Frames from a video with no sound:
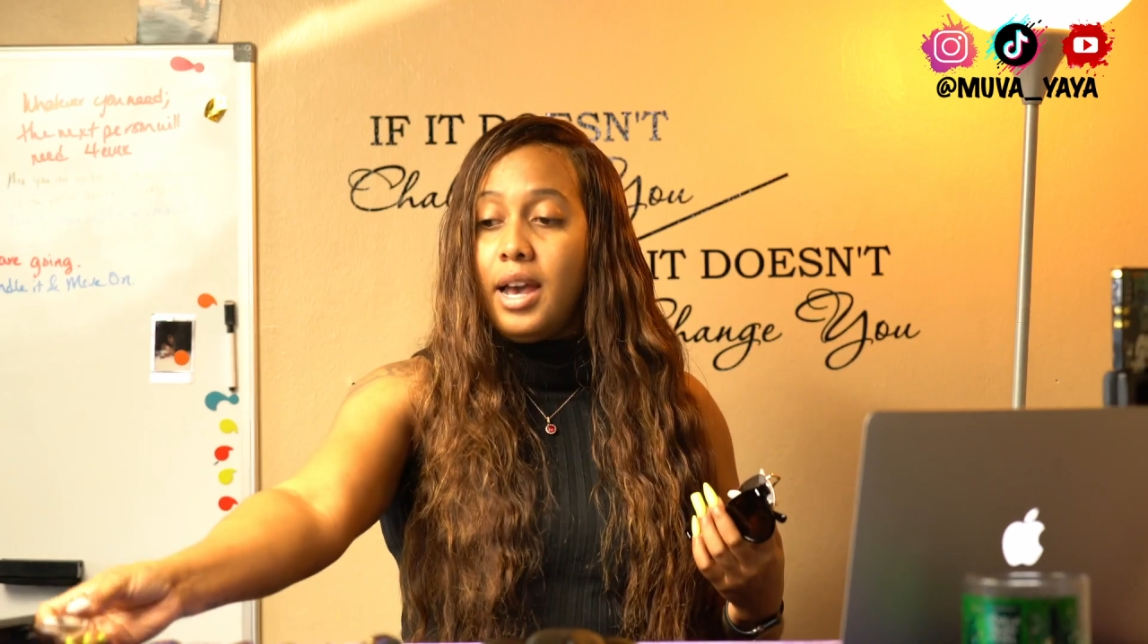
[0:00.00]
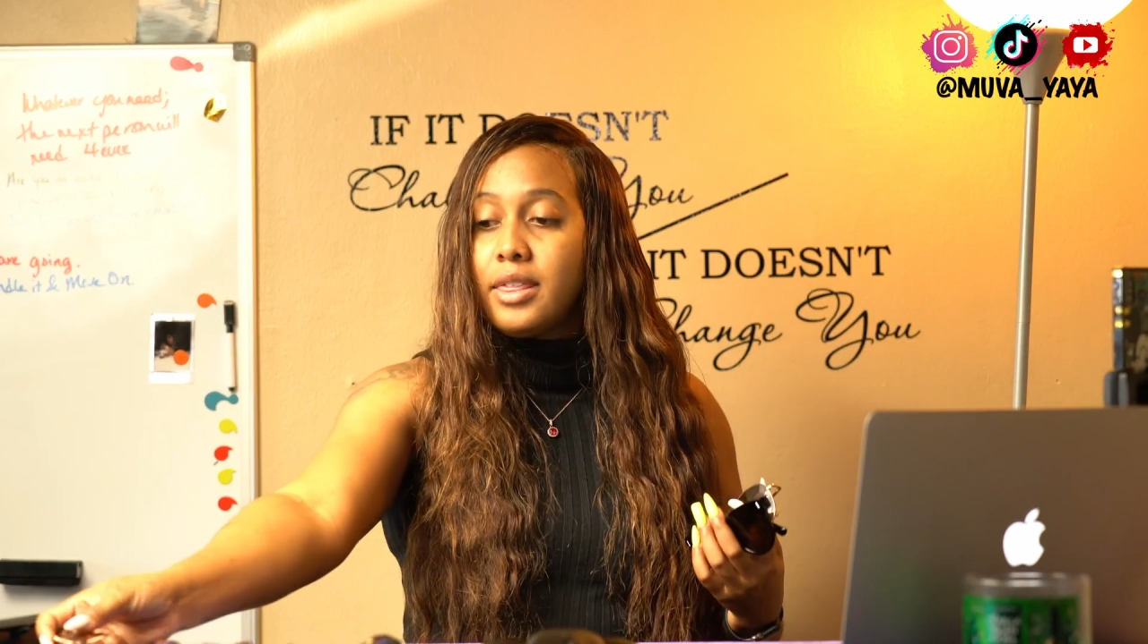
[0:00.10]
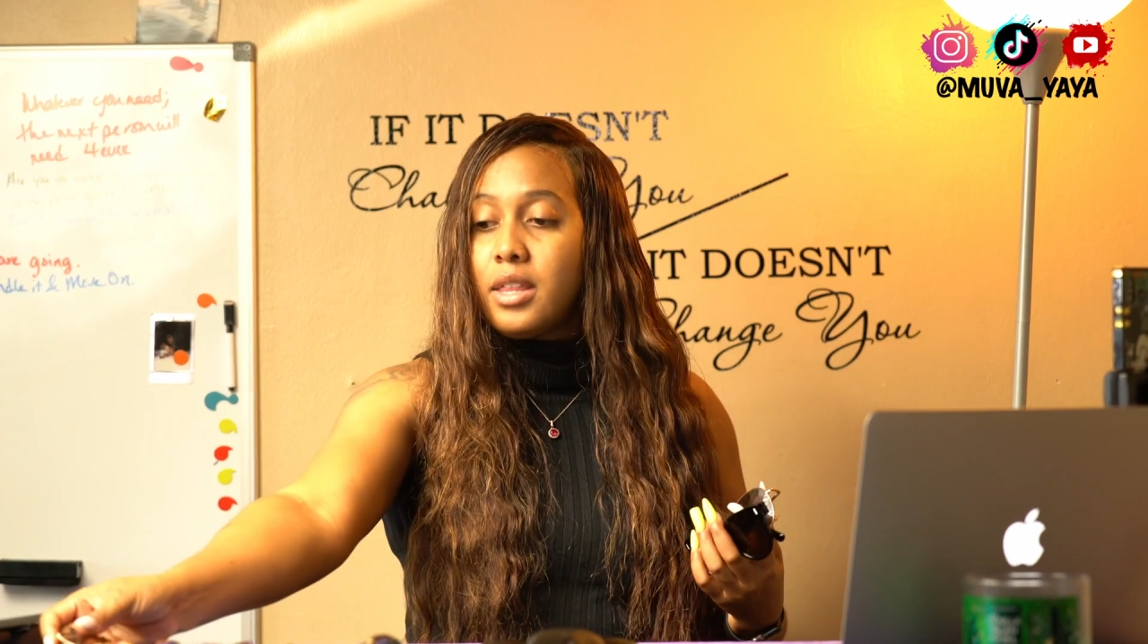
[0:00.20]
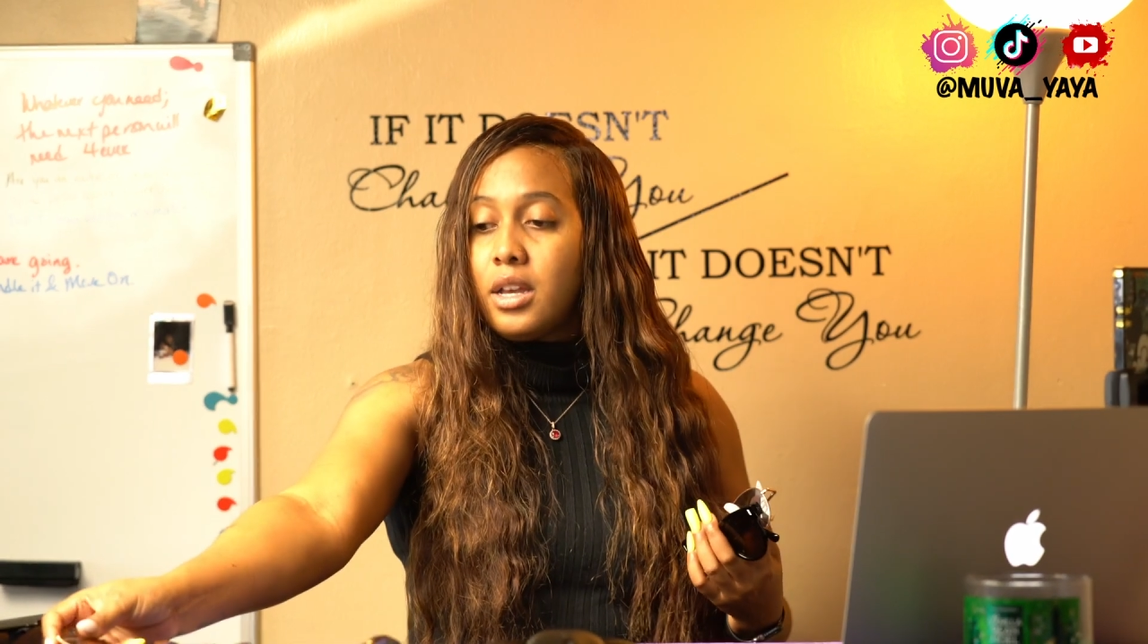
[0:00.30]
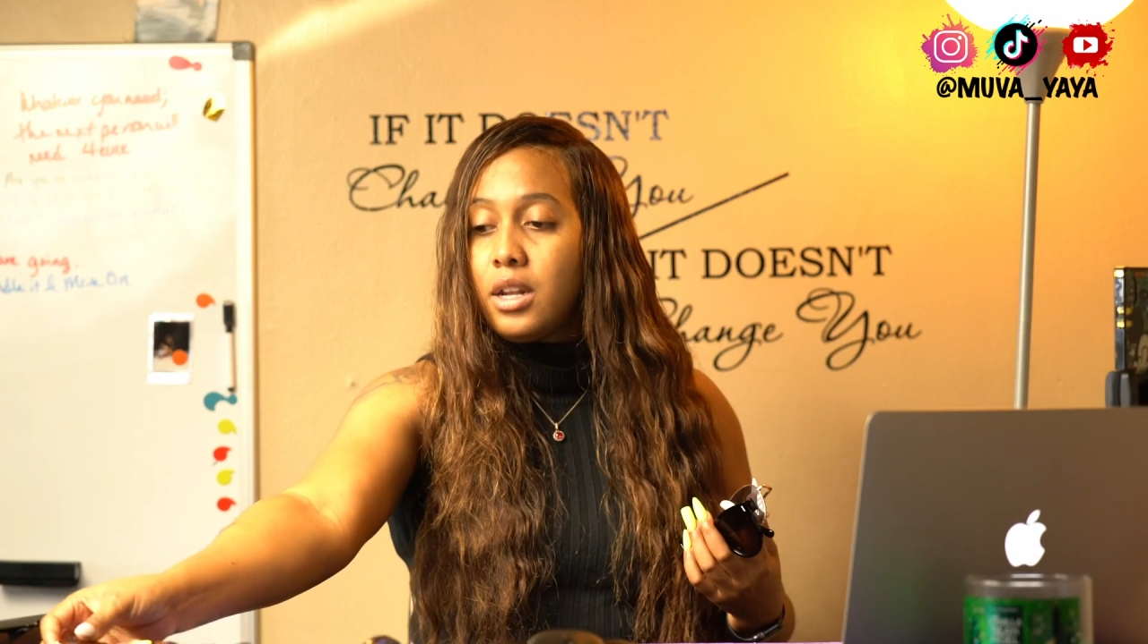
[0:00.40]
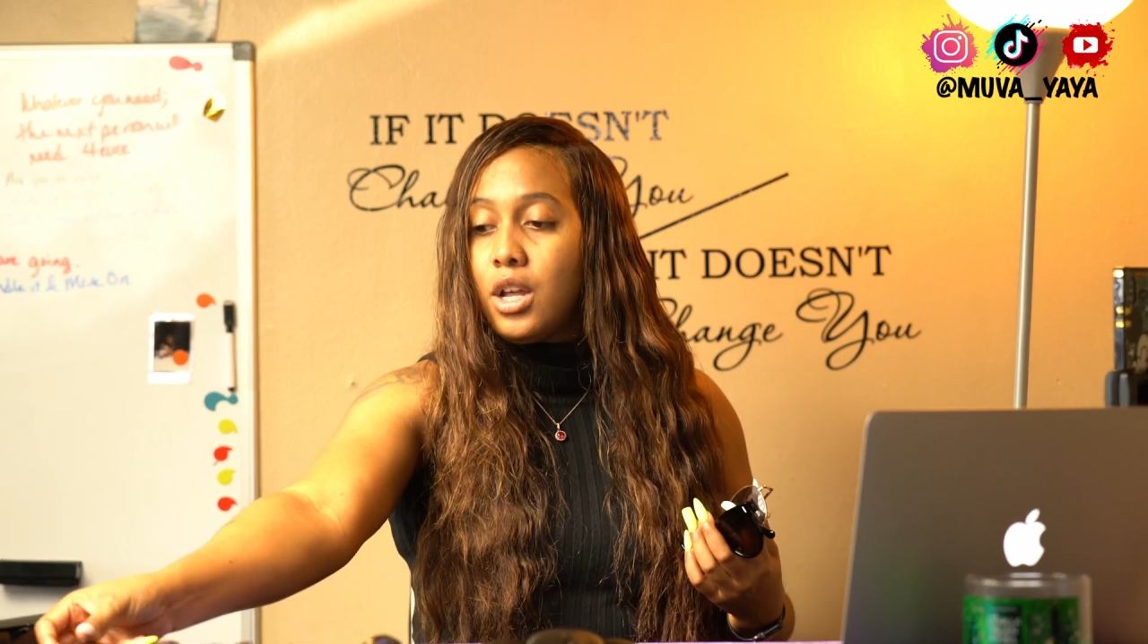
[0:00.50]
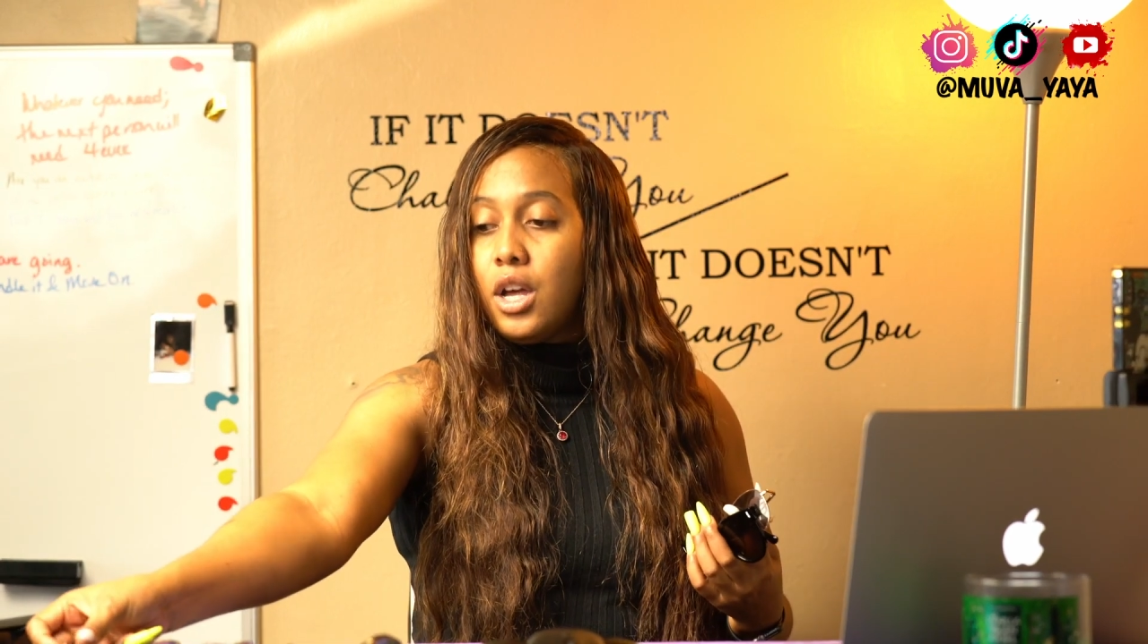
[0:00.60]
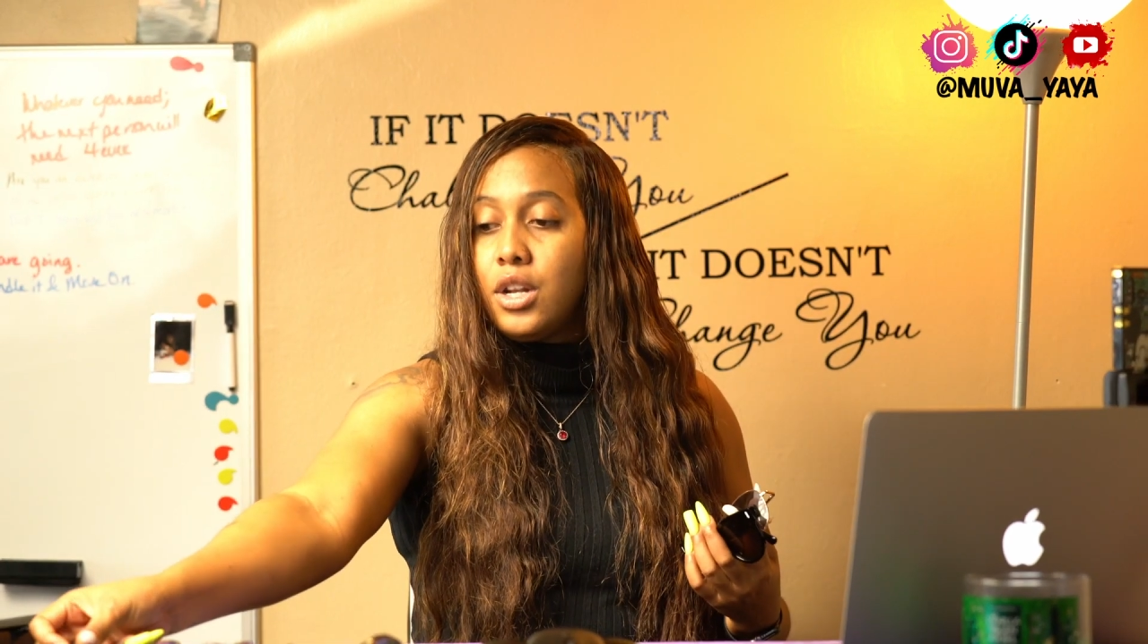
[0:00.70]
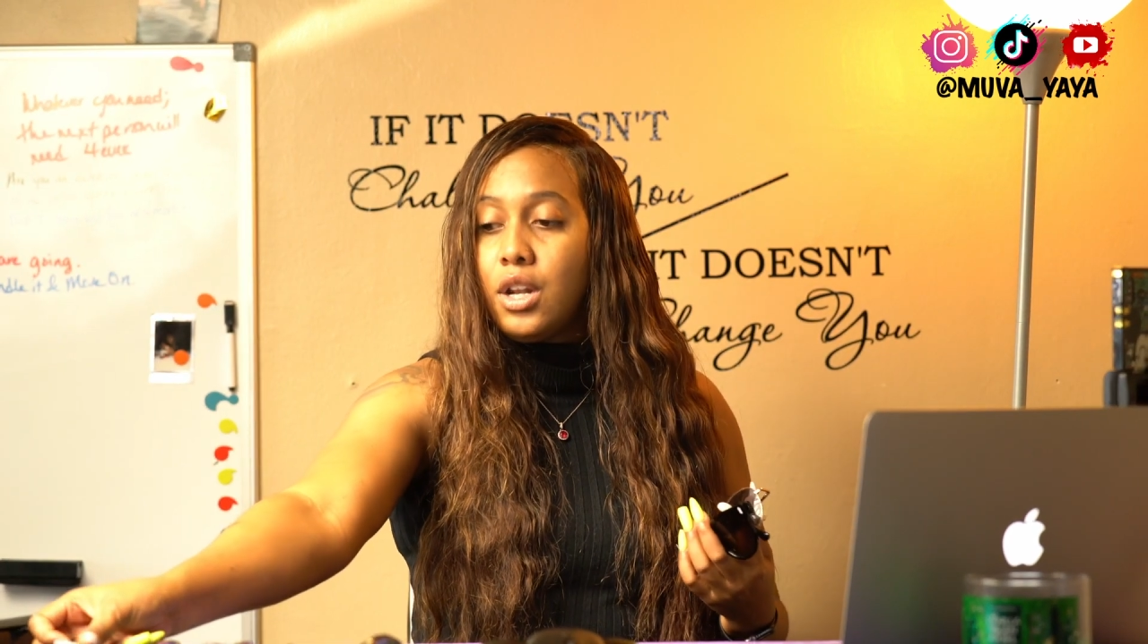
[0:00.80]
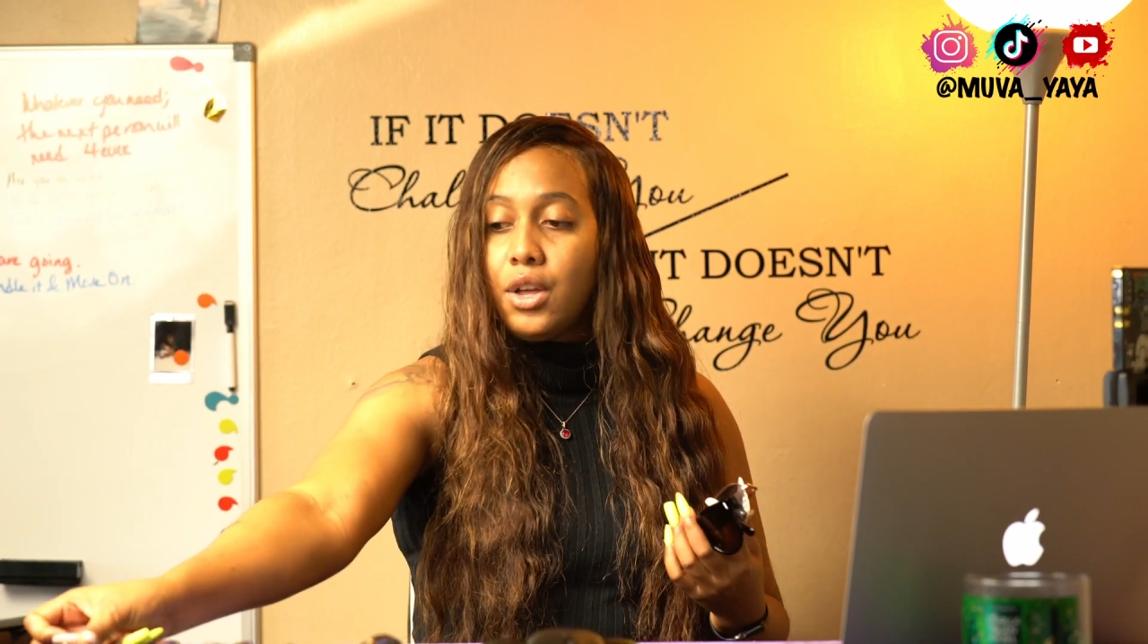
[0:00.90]
And then
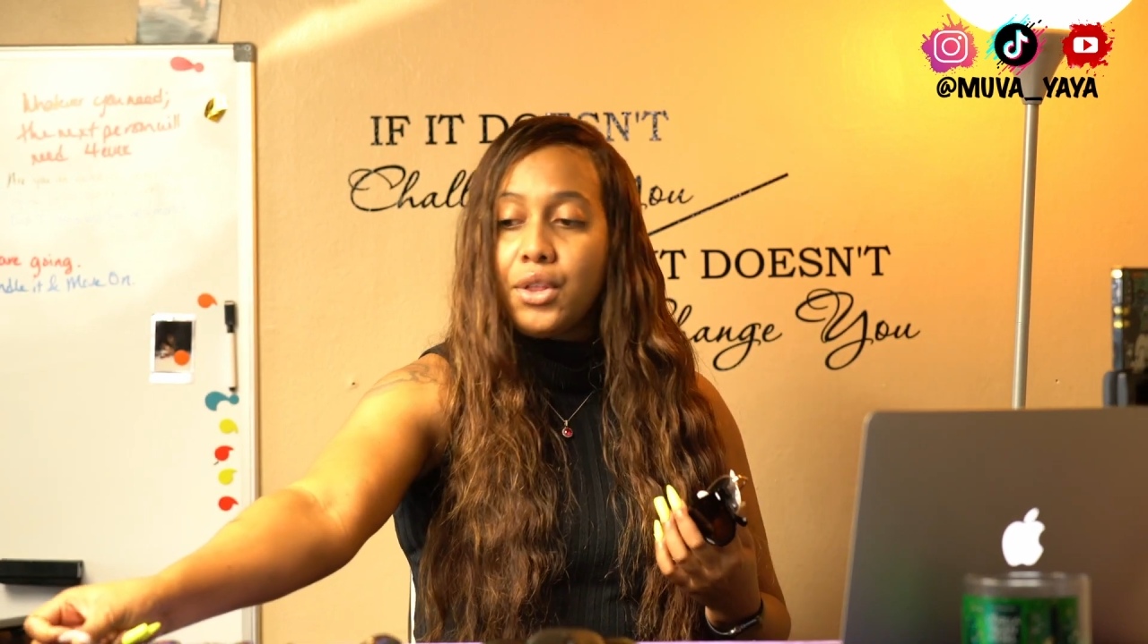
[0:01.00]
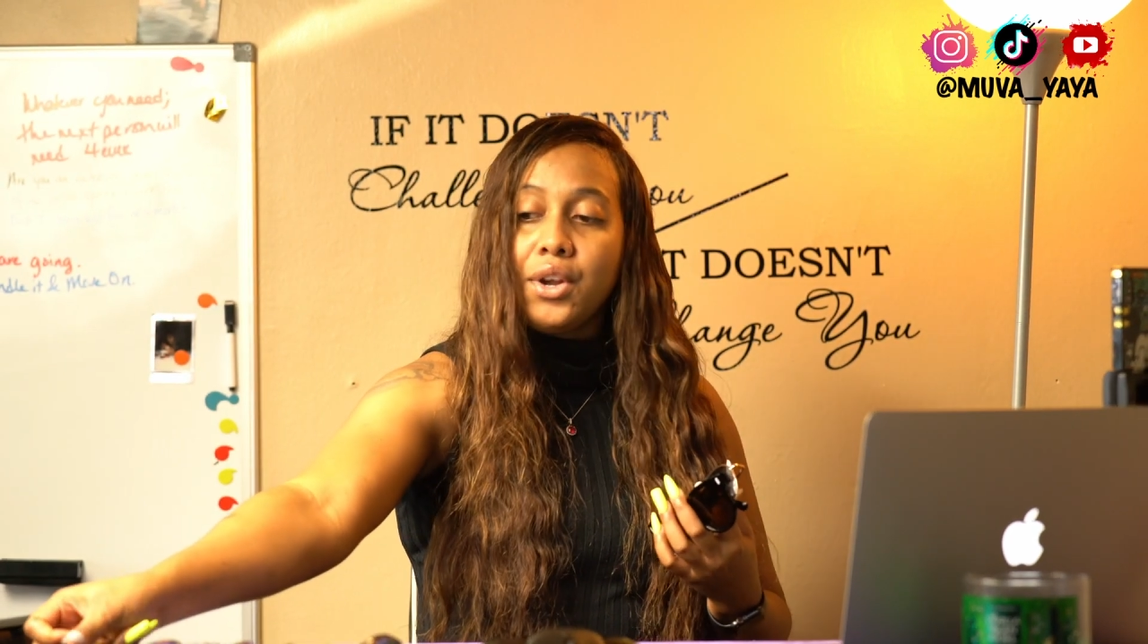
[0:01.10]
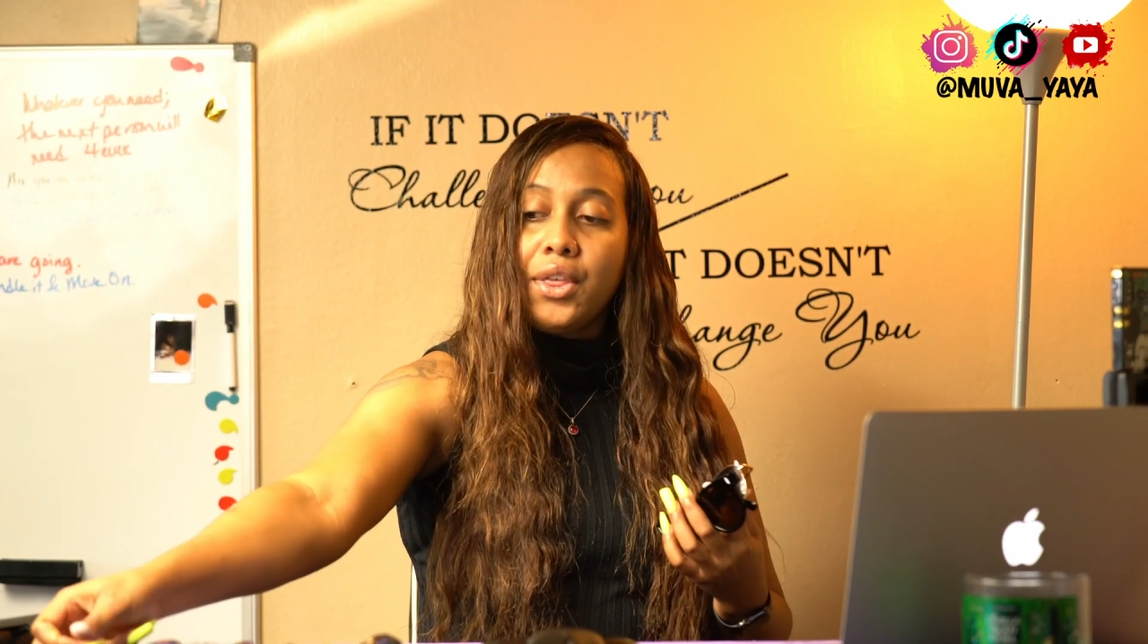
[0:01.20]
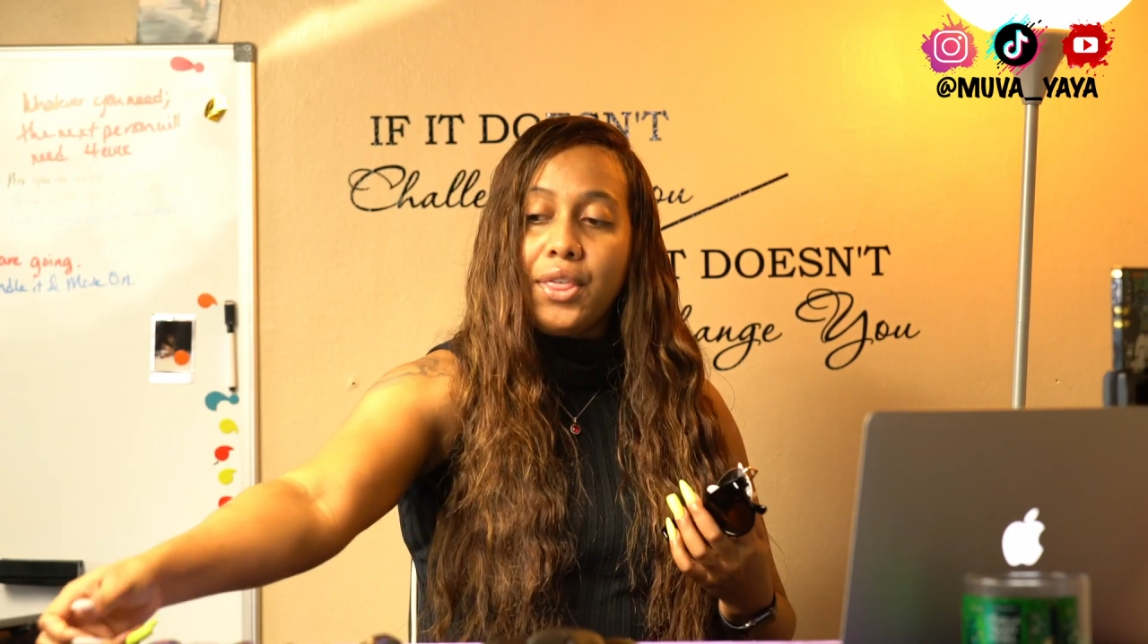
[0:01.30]
another